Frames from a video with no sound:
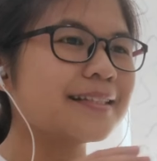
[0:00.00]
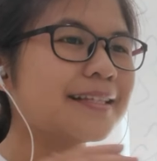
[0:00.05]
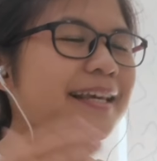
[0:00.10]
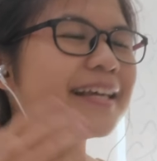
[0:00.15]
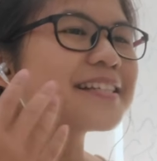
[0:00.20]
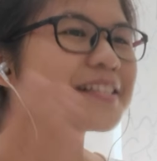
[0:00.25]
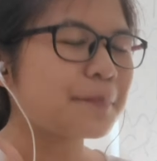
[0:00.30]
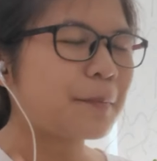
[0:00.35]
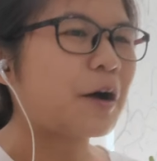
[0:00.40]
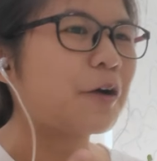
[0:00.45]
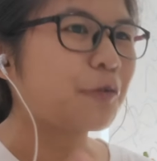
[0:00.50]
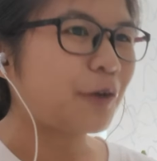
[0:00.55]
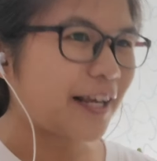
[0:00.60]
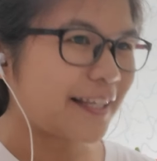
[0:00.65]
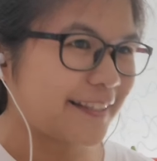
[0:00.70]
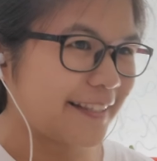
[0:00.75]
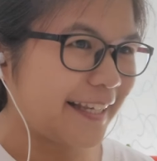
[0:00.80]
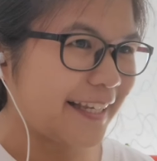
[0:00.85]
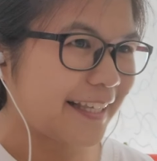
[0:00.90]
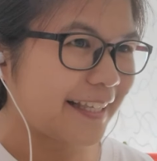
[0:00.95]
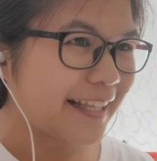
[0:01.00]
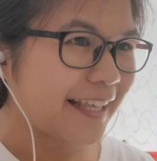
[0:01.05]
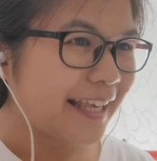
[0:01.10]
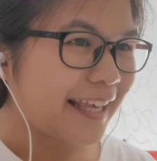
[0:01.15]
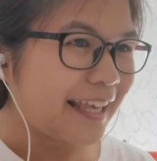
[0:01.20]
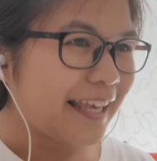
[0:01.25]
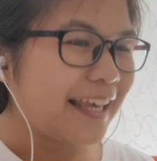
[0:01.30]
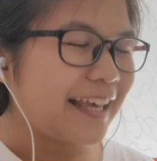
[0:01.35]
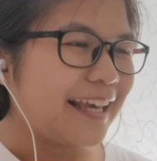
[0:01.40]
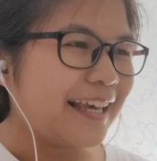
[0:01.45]
it's about writing
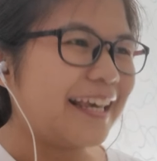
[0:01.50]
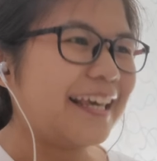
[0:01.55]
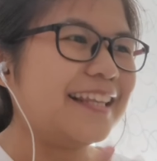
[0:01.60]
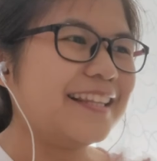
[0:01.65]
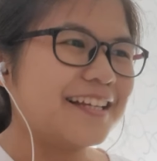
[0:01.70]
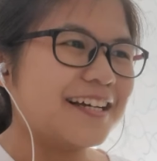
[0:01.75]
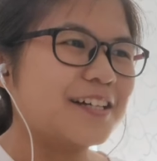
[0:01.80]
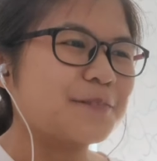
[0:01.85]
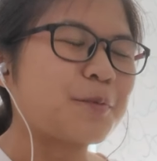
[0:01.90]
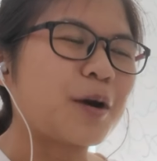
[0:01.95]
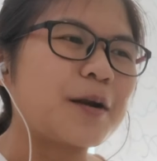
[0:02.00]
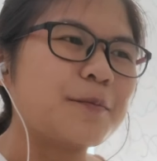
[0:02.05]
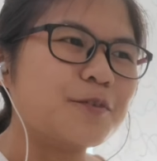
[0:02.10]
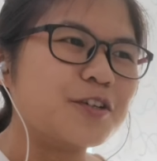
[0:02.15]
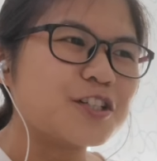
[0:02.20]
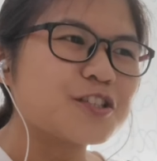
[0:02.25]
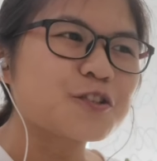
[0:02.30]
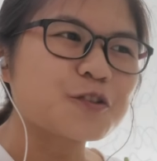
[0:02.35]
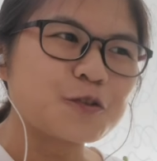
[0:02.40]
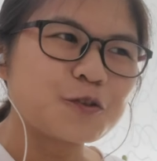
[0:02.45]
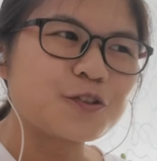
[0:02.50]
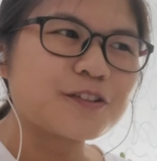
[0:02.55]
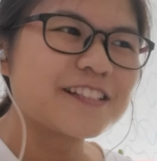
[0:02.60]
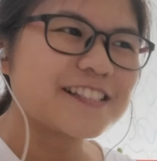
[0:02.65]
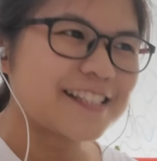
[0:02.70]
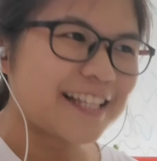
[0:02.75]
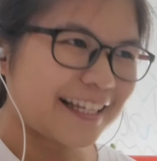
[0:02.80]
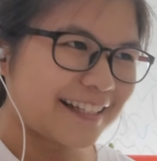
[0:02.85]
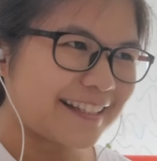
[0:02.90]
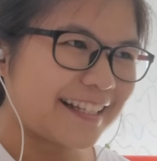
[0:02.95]
in the primary school
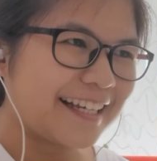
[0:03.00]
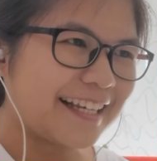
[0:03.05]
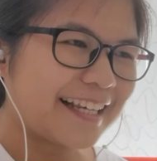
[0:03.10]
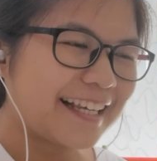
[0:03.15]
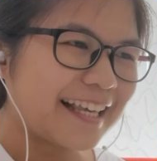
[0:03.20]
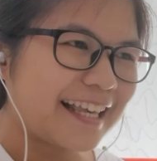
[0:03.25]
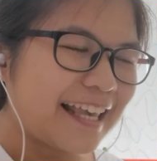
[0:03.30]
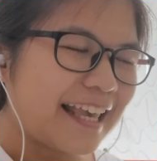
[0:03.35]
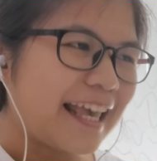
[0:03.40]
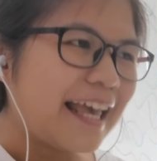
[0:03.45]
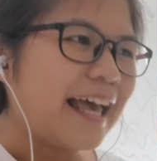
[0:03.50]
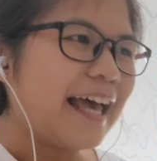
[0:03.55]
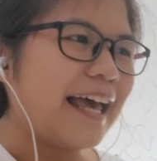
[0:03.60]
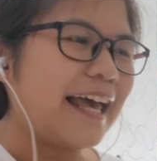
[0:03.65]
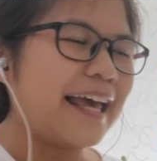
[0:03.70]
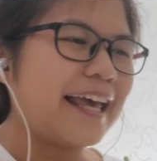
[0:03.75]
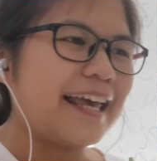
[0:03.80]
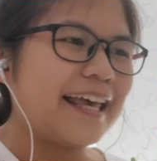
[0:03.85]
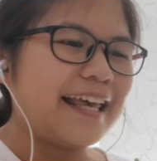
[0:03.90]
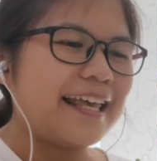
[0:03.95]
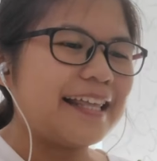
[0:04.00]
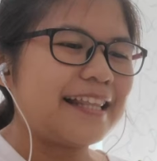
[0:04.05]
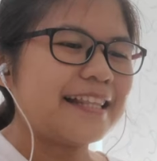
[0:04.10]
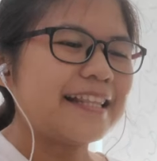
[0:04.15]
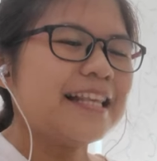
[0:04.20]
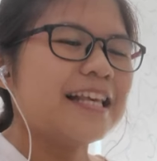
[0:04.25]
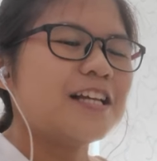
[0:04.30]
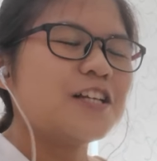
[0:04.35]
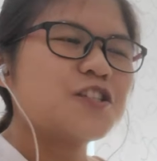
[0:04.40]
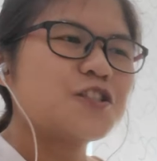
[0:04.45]
setting.
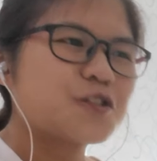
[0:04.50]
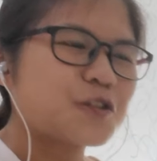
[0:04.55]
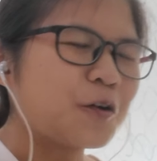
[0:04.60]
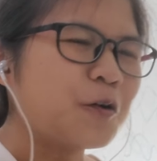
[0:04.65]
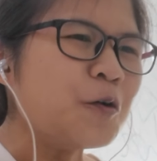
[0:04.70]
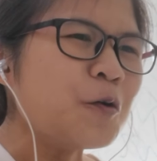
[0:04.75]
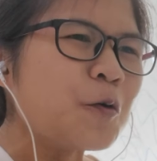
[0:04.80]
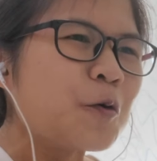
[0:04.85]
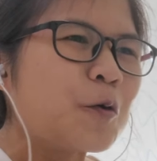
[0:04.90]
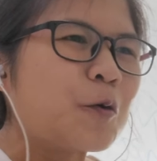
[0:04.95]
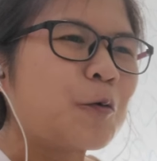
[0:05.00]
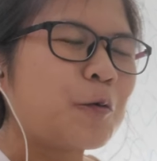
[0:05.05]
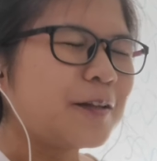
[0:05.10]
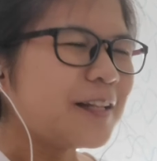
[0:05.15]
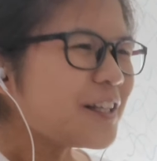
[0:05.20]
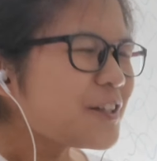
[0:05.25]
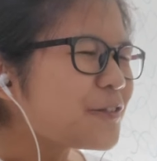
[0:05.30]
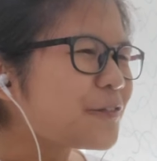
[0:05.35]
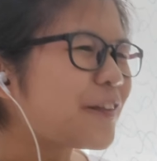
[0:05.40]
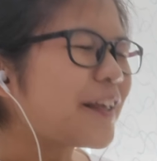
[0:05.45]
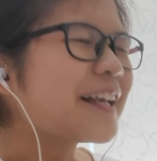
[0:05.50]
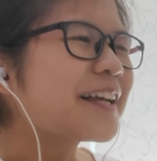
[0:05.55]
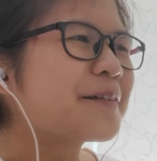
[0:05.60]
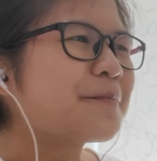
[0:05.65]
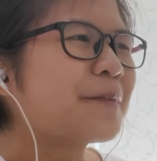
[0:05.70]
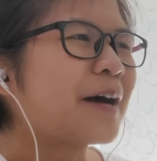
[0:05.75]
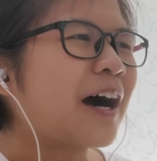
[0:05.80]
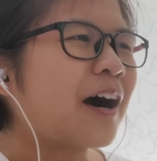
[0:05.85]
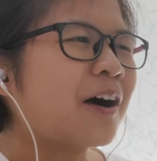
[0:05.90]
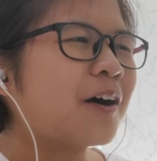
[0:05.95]
And so we need to think
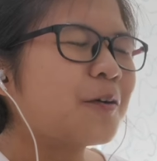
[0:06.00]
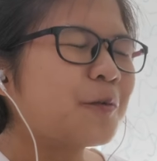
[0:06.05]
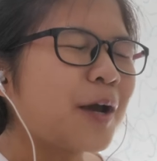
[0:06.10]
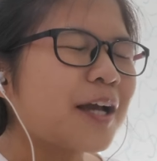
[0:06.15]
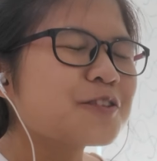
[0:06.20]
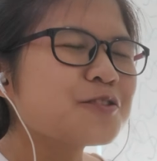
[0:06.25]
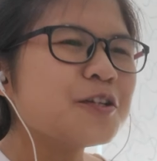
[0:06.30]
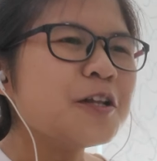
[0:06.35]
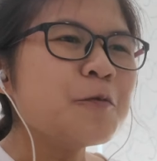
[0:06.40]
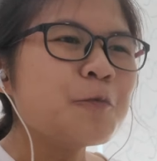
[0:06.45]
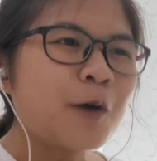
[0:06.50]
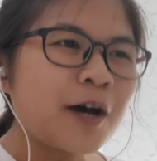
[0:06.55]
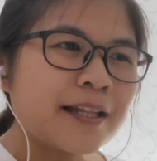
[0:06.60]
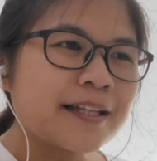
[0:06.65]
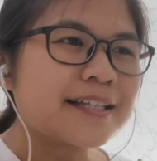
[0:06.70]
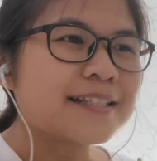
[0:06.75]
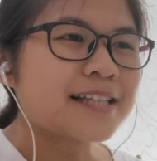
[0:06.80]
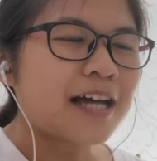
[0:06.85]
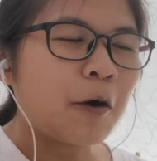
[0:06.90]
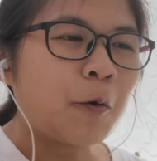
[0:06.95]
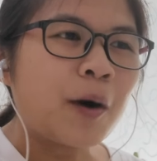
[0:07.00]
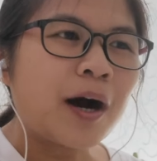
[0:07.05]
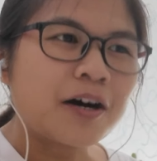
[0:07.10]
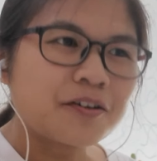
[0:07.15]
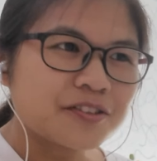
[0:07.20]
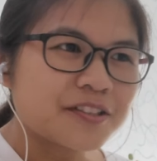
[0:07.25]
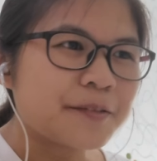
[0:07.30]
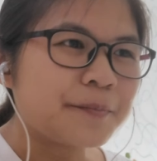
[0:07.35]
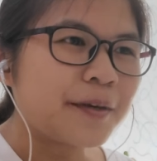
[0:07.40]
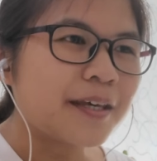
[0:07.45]
about actually what is our
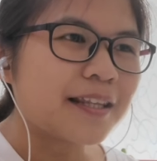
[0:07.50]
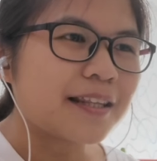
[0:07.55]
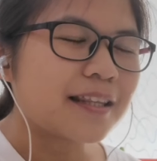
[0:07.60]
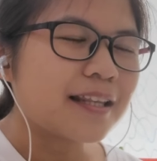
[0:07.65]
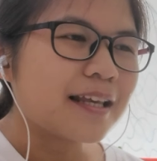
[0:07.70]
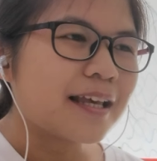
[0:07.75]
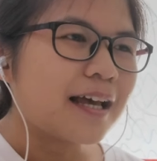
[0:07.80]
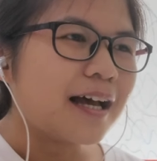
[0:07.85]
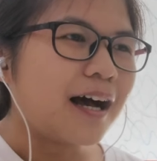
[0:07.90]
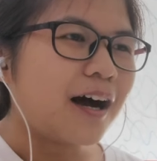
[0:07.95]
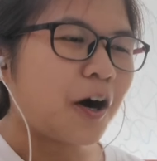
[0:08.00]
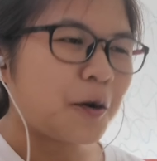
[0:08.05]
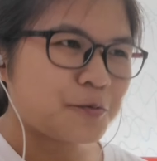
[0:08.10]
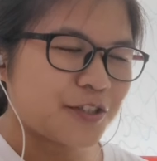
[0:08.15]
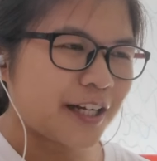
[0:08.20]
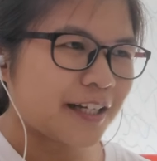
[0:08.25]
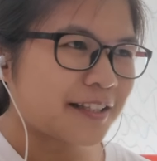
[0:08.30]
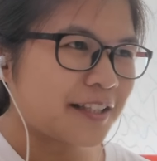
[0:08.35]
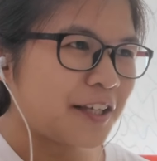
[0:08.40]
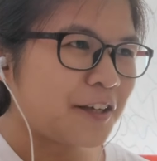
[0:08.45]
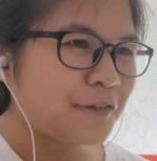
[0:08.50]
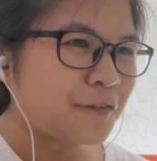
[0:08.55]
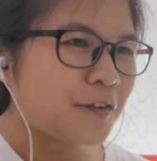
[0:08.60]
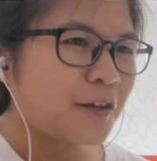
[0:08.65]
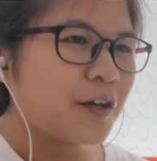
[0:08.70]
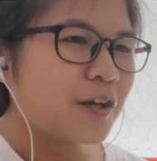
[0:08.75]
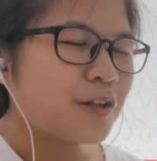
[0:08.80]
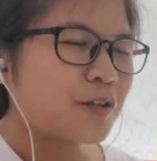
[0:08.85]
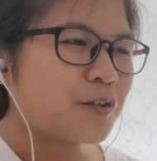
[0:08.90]
ultimate objective